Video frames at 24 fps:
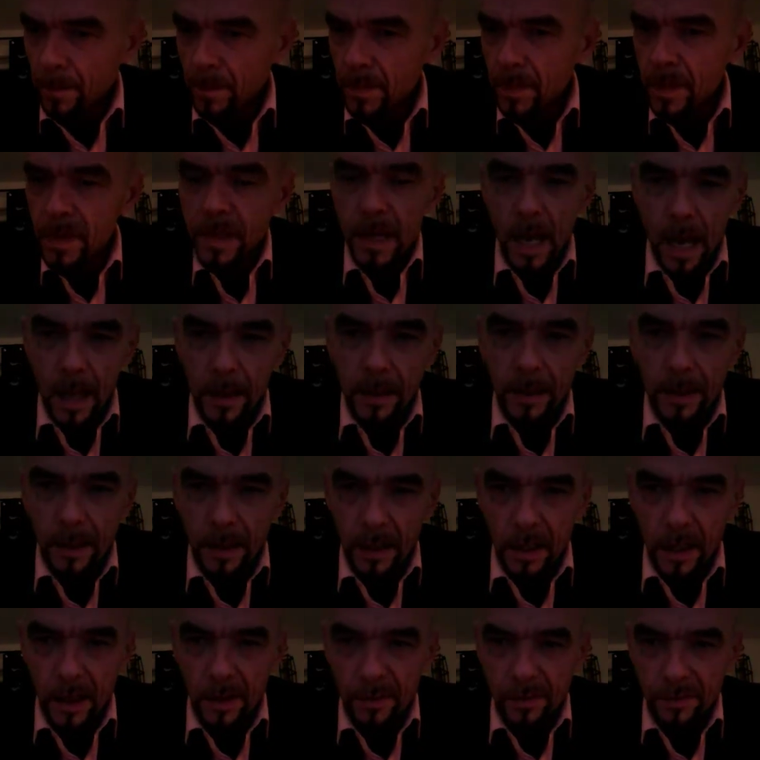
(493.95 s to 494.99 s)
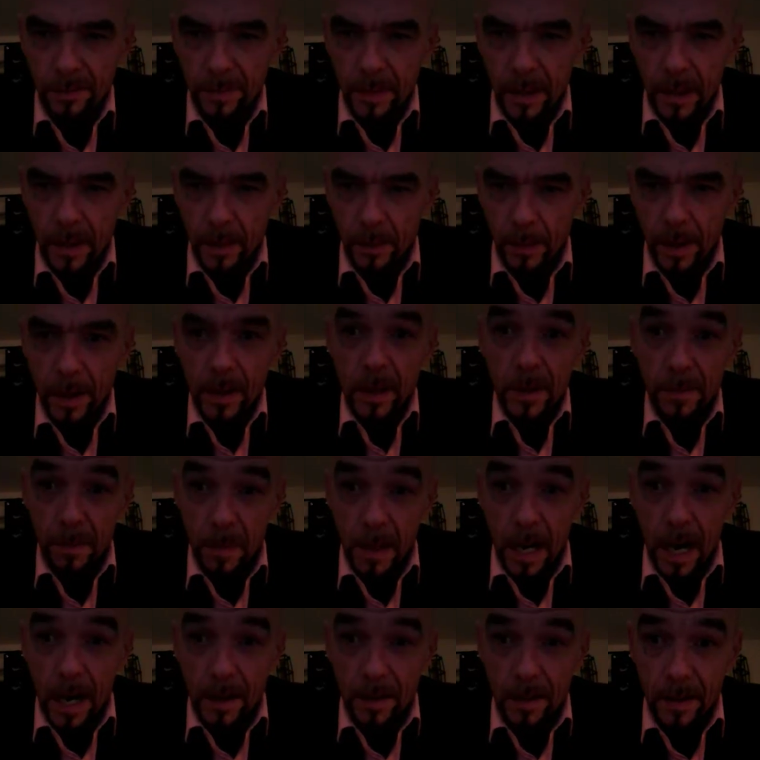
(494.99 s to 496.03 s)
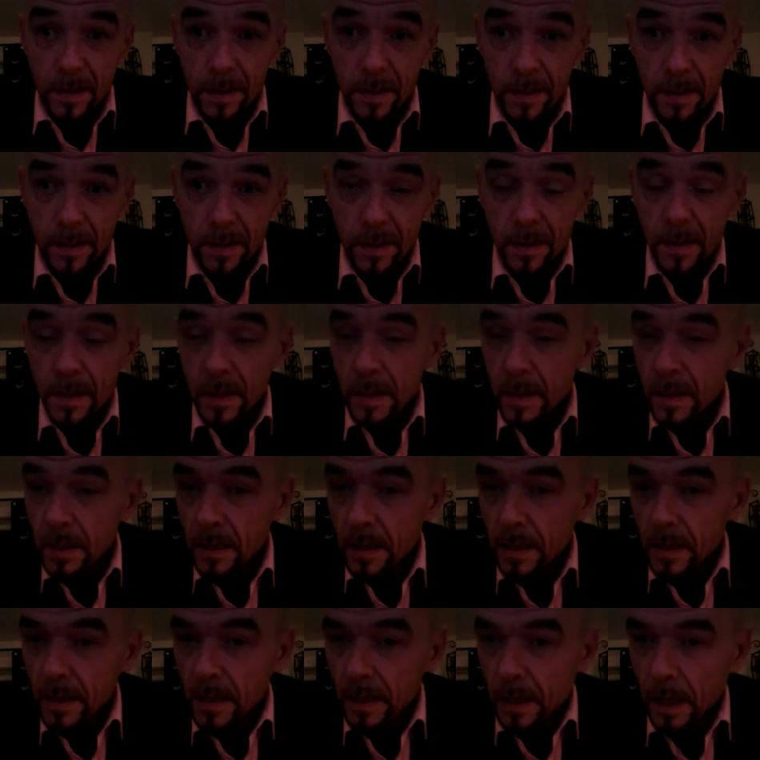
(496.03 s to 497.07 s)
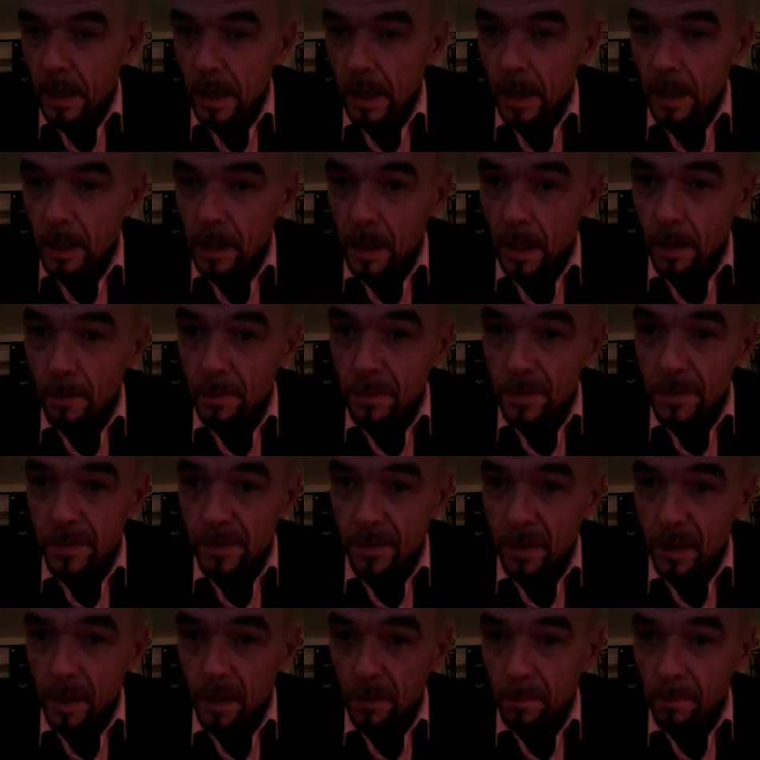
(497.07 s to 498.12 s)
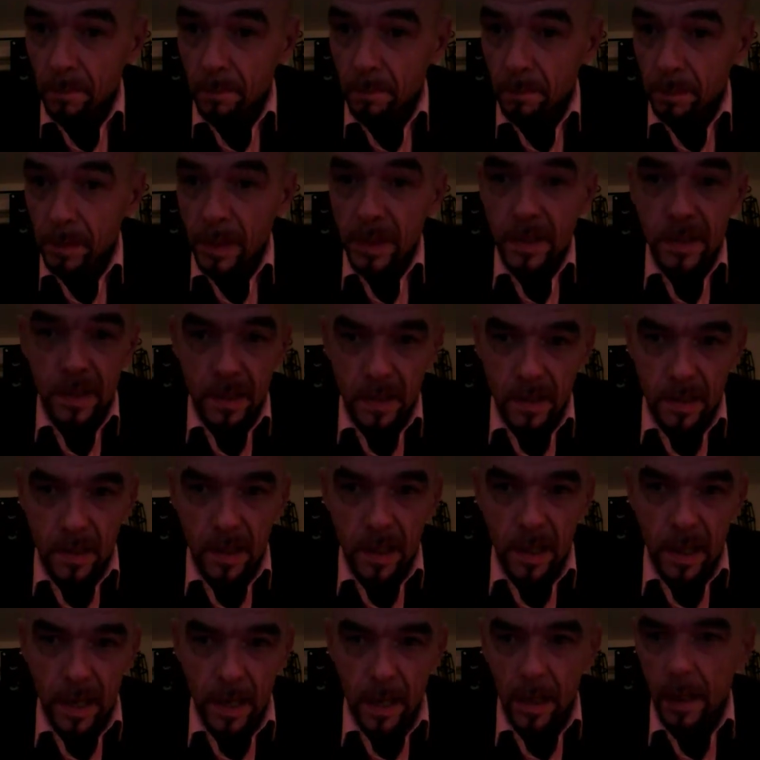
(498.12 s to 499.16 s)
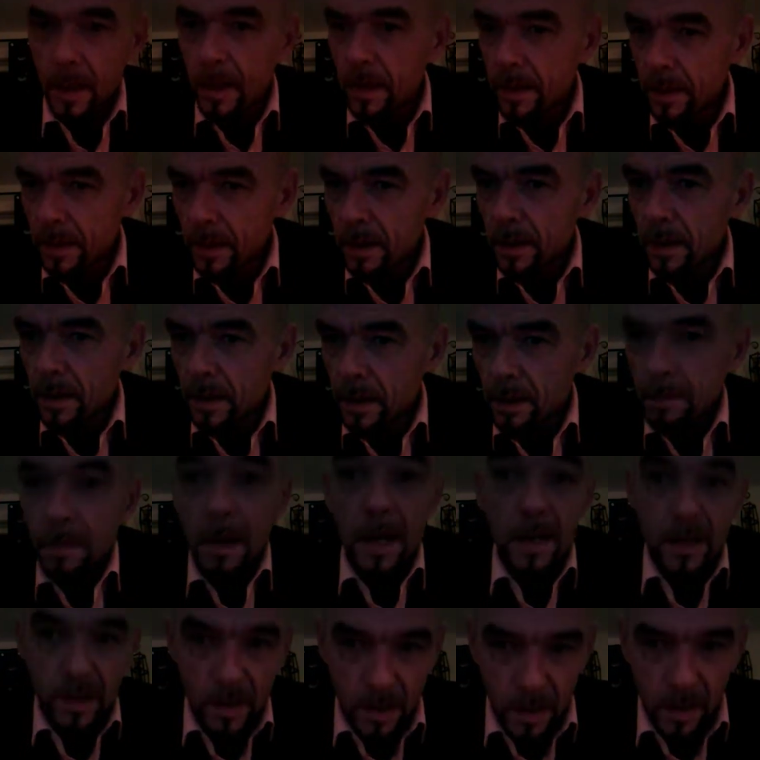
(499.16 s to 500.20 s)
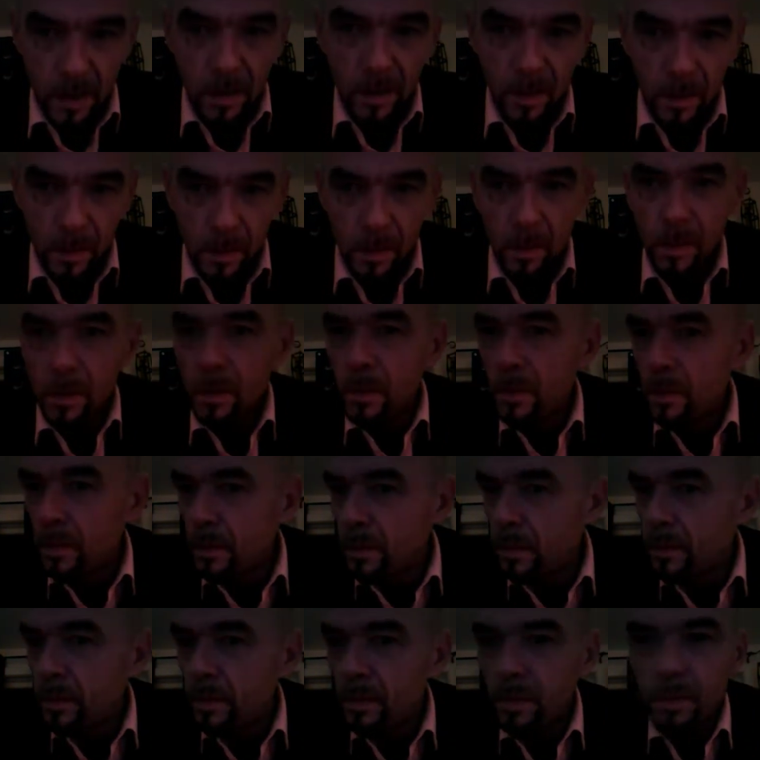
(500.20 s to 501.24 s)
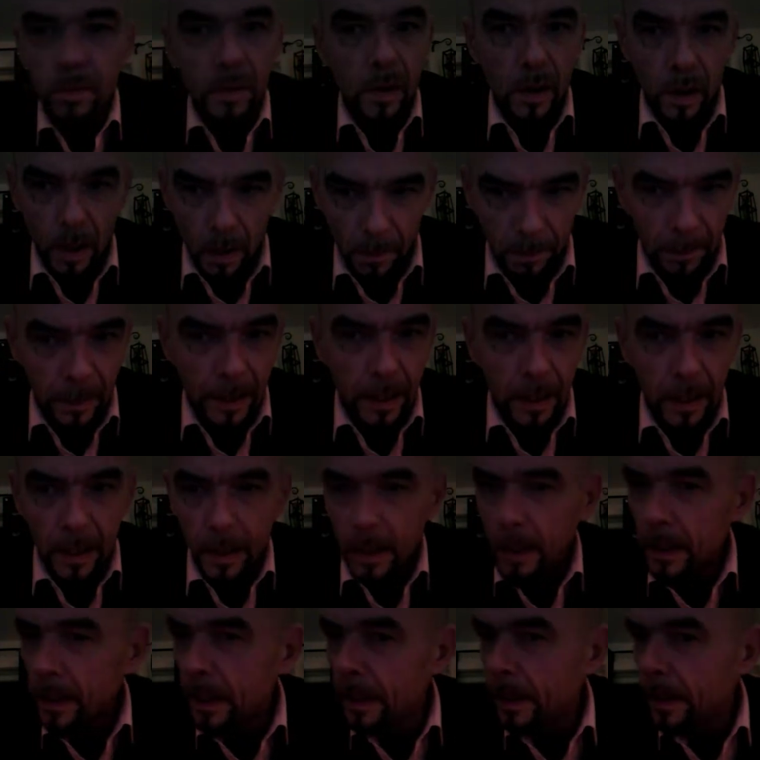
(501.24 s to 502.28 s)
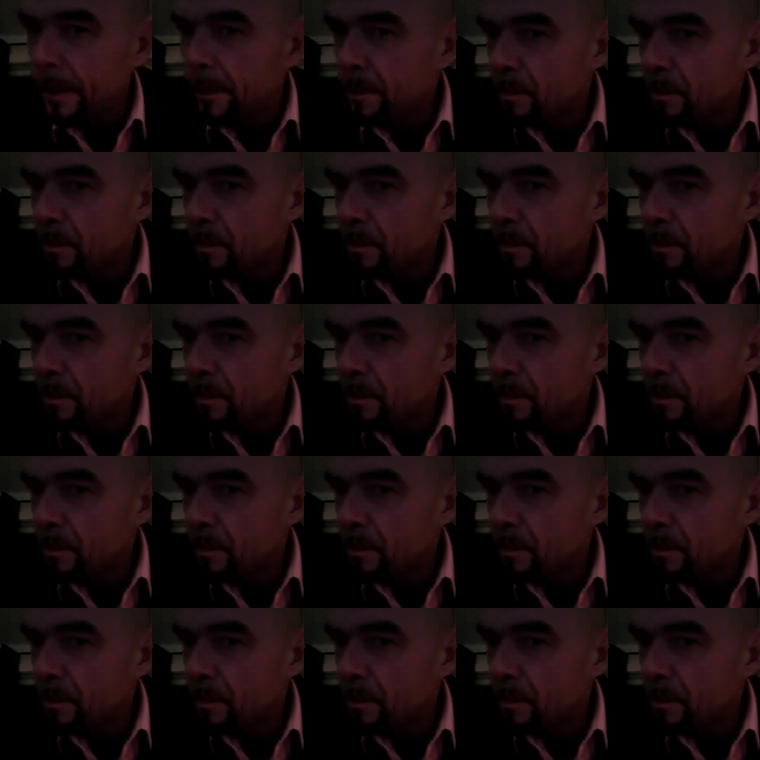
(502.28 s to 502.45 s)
Sadly enough, by the way, this practice comes from places like Mexico, Colombia,